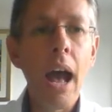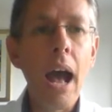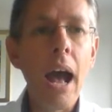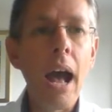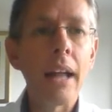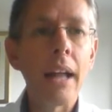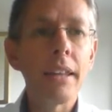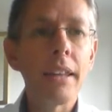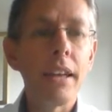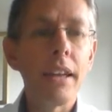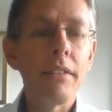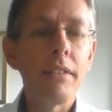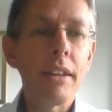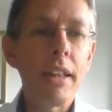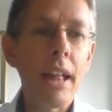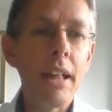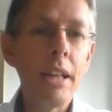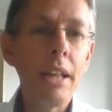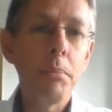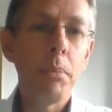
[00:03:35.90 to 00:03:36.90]
And if at
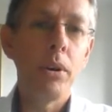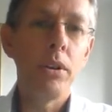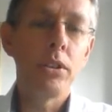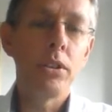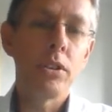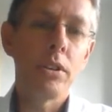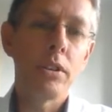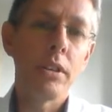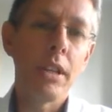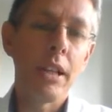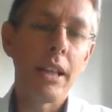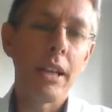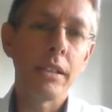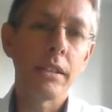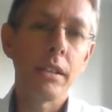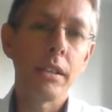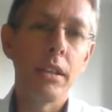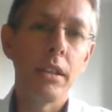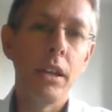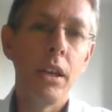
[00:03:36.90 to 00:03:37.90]
any point during the
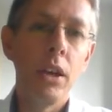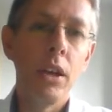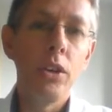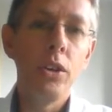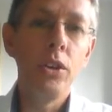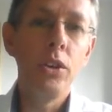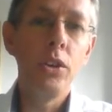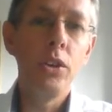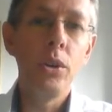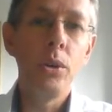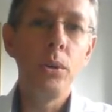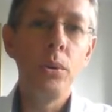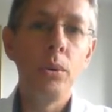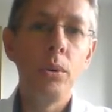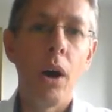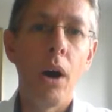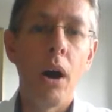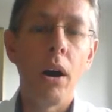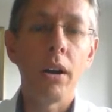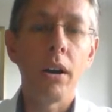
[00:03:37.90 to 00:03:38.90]
lesson you
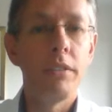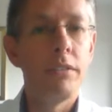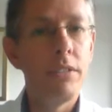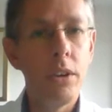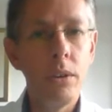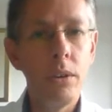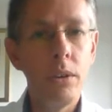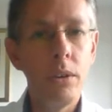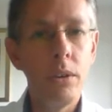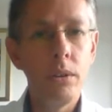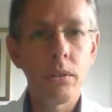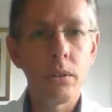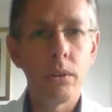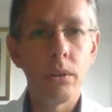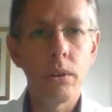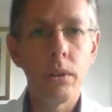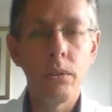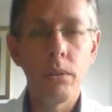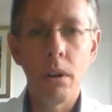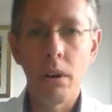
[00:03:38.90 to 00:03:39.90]
are confused or
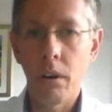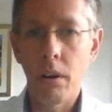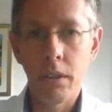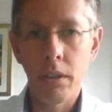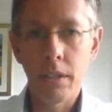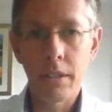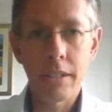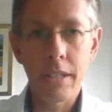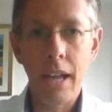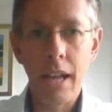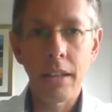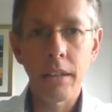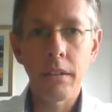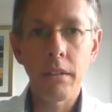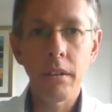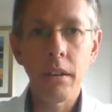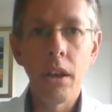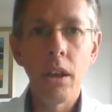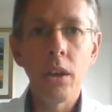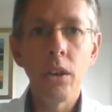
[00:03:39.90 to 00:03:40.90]
you don't
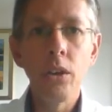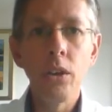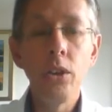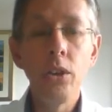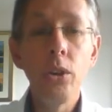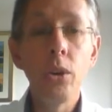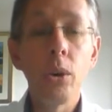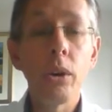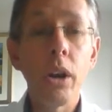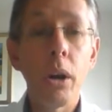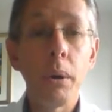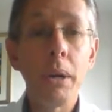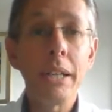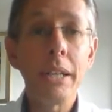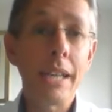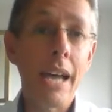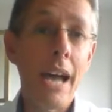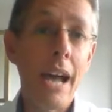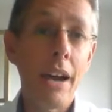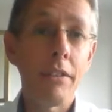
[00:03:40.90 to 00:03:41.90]
understand, you're going
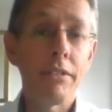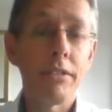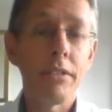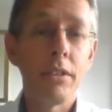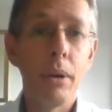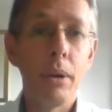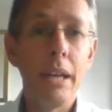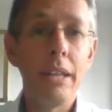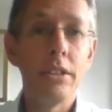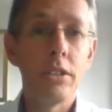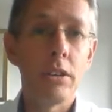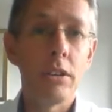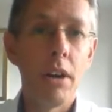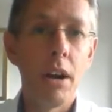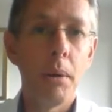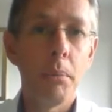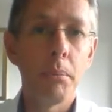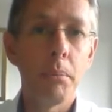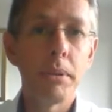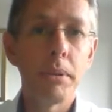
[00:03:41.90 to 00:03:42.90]
to have to
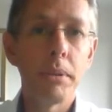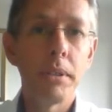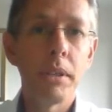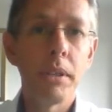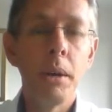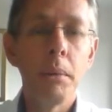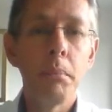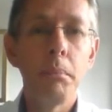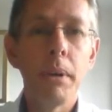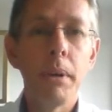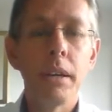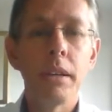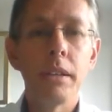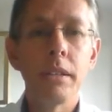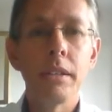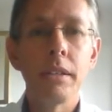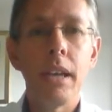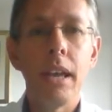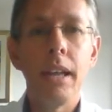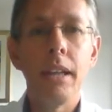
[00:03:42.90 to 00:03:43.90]
interrupt,
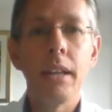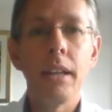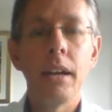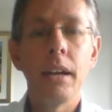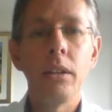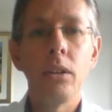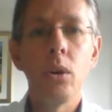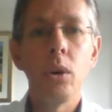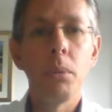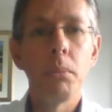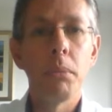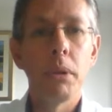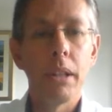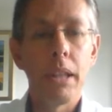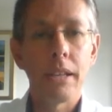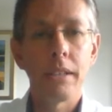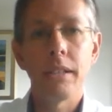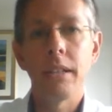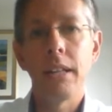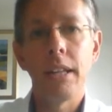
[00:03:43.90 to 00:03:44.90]
because in a normal
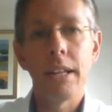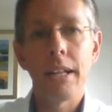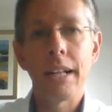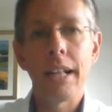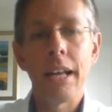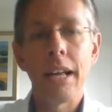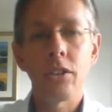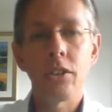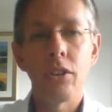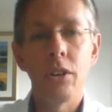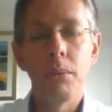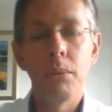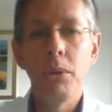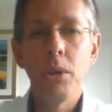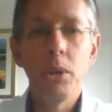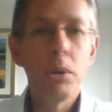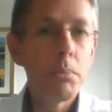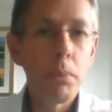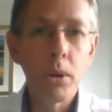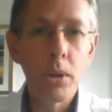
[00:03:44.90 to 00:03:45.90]
lesson in a classroom,
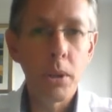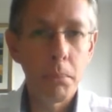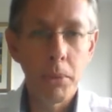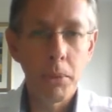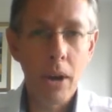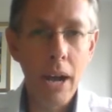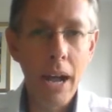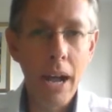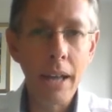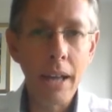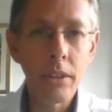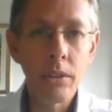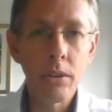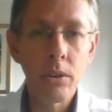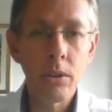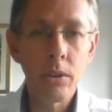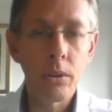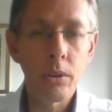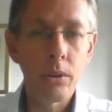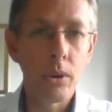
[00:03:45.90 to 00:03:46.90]
you'd put up your hand
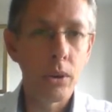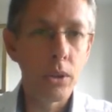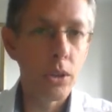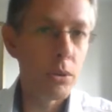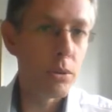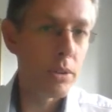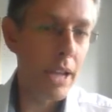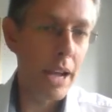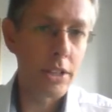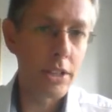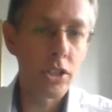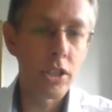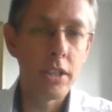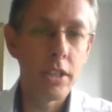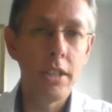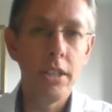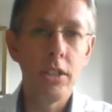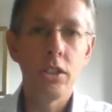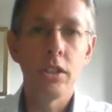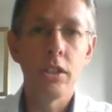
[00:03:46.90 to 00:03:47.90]
or you'd catch the
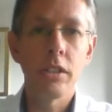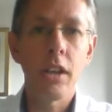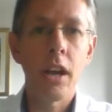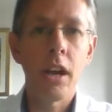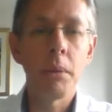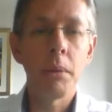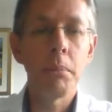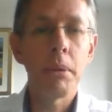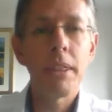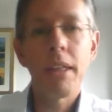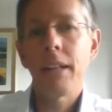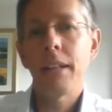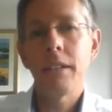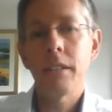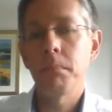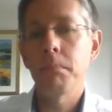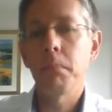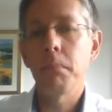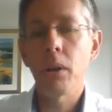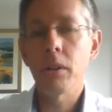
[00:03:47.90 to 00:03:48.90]
teacher's eye, but that
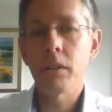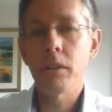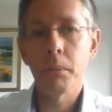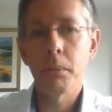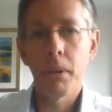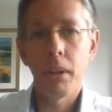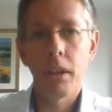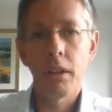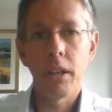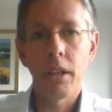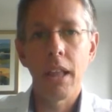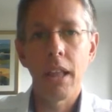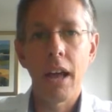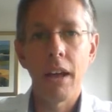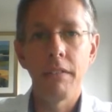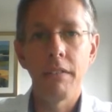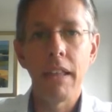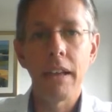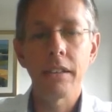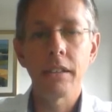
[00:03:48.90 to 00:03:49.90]
isn't possible on a
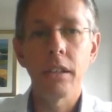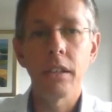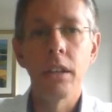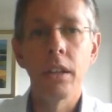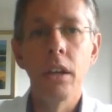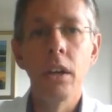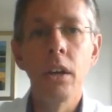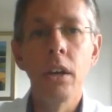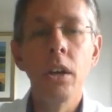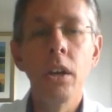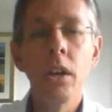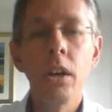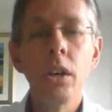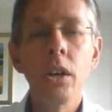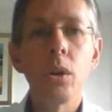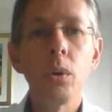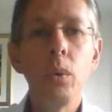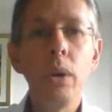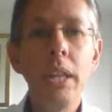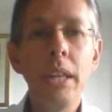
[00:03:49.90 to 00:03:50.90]
live lesson.
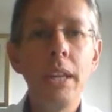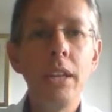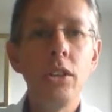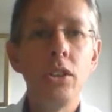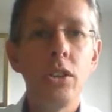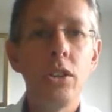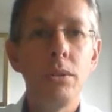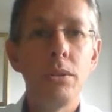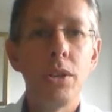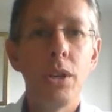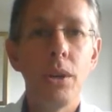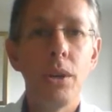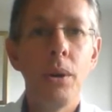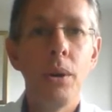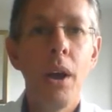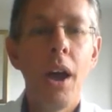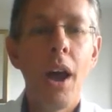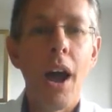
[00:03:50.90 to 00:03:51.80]
So we need you to